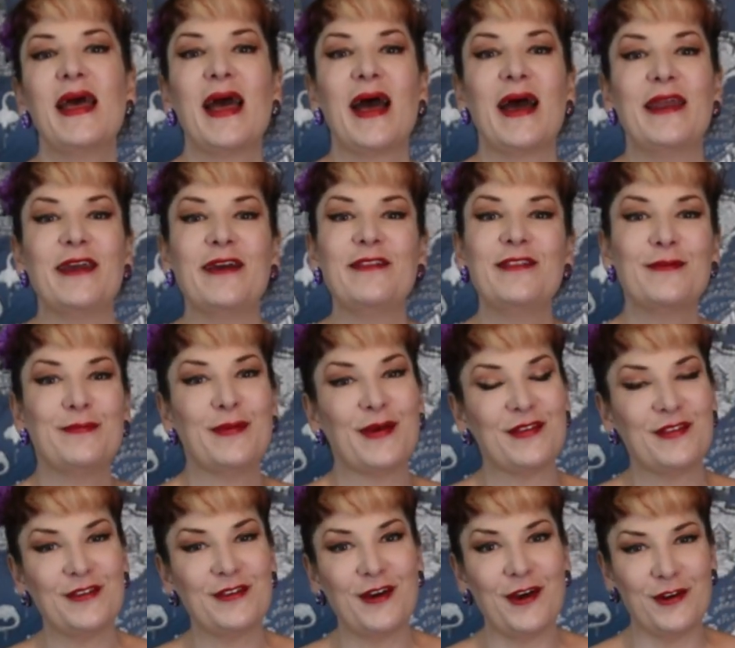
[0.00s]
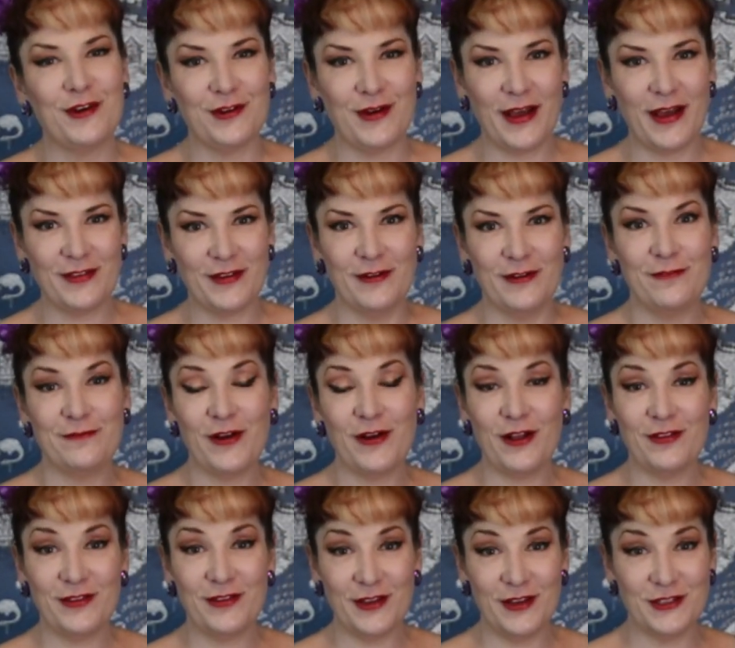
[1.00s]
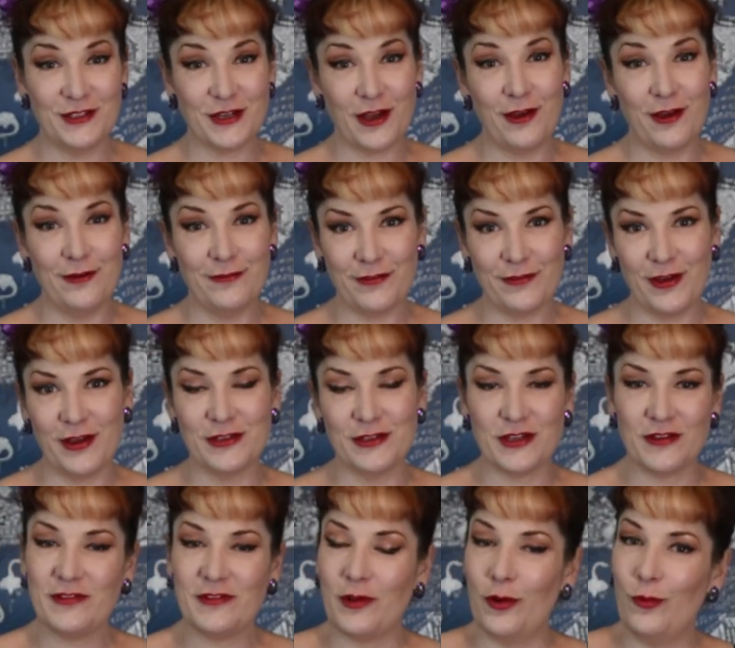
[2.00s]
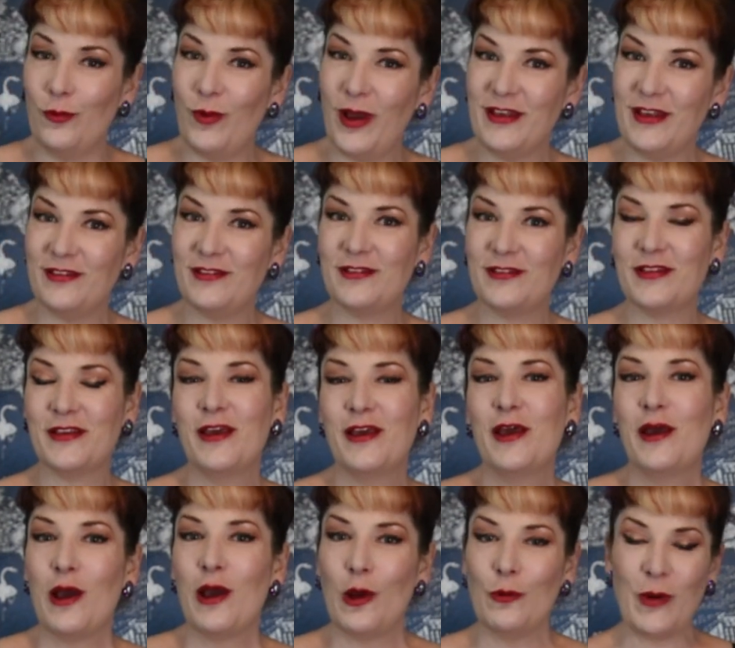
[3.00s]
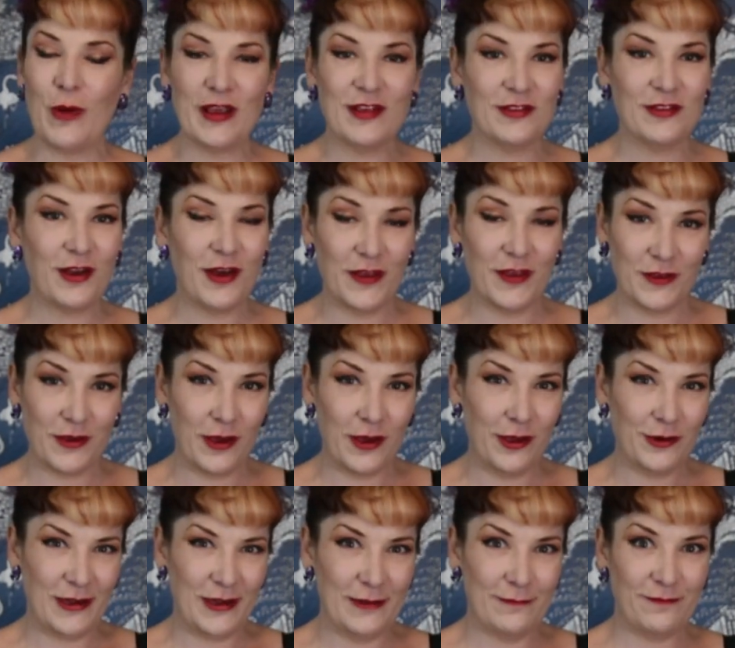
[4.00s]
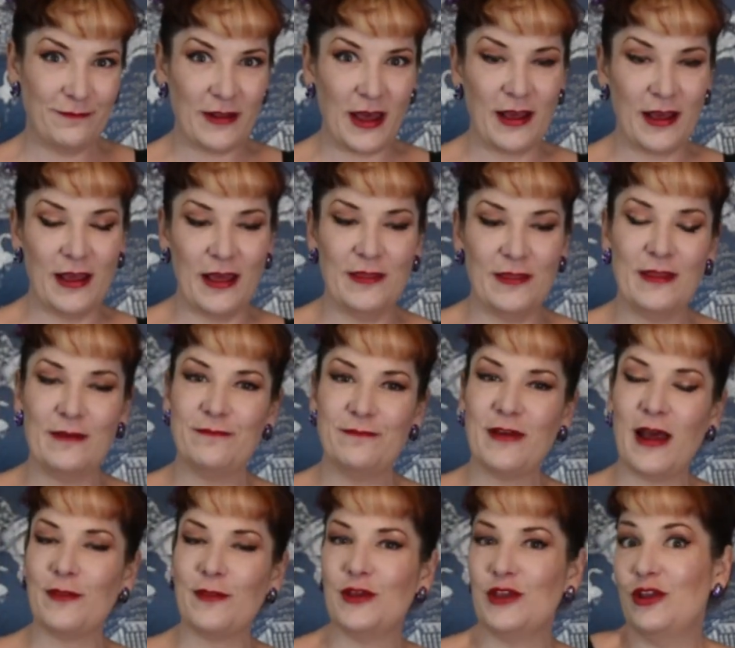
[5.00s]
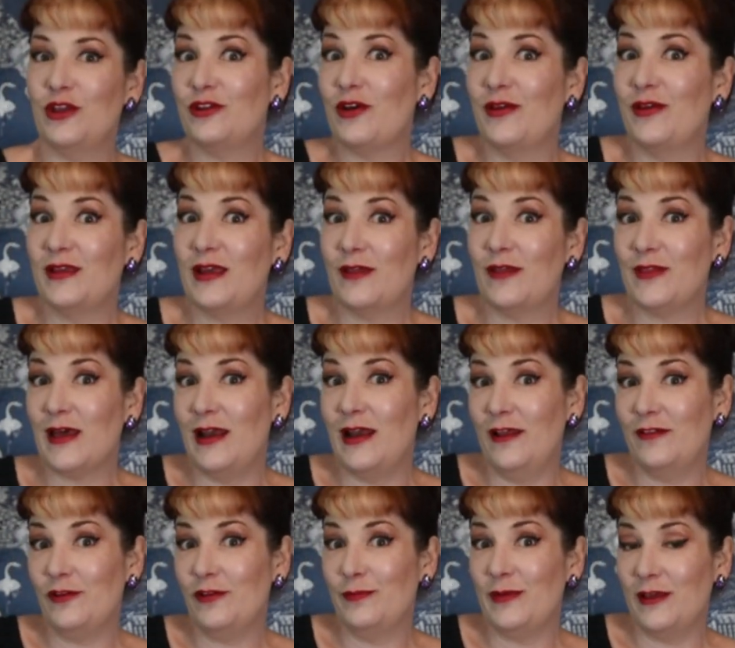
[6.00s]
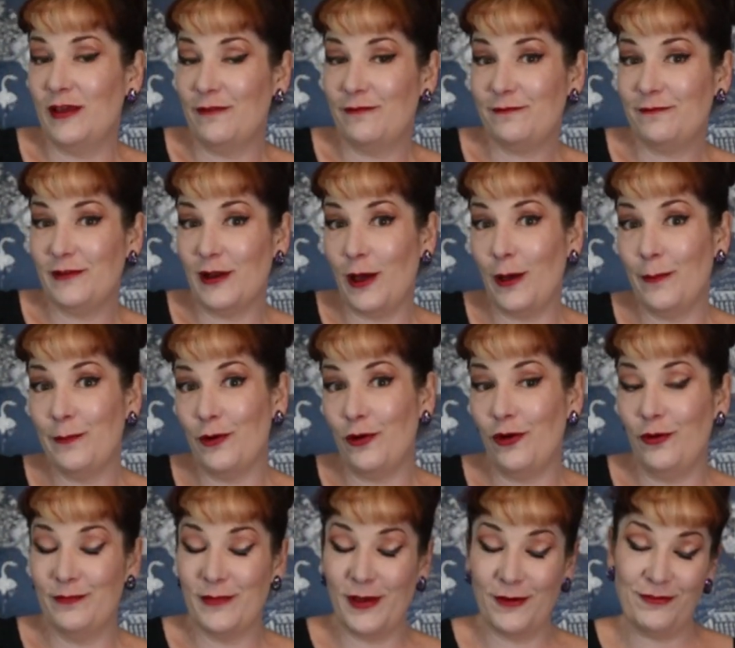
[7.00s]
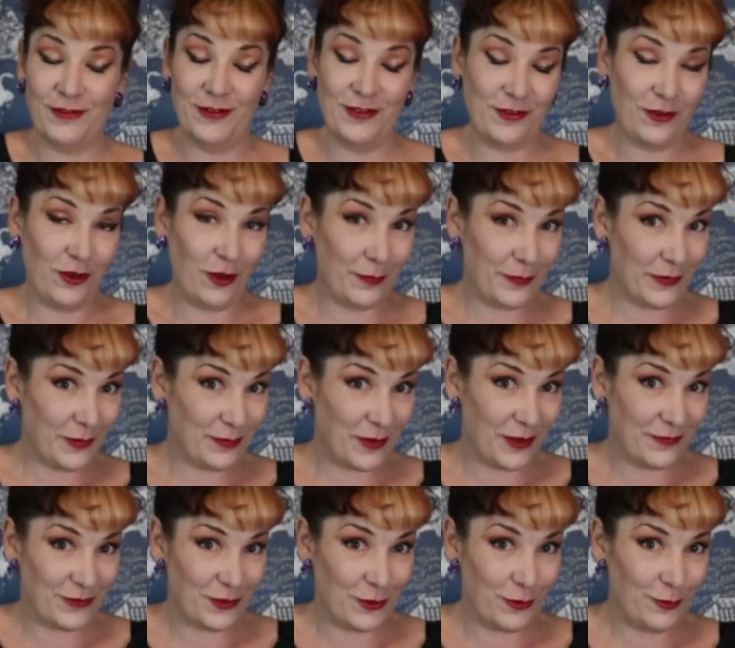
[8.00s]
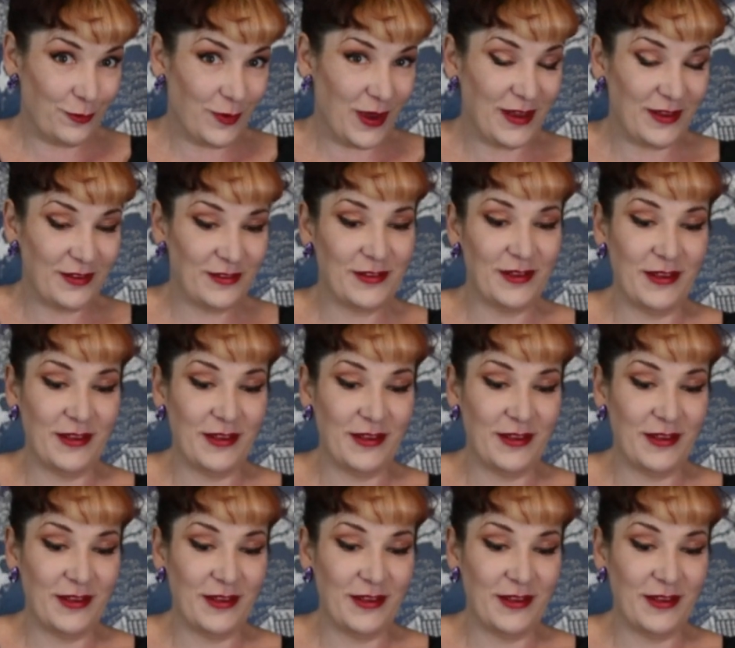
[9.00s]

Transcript: An underbust girdle has an advantage over just a waist-high girdle, in the fact that you don't get that little bit of flub or muffin top above your waist.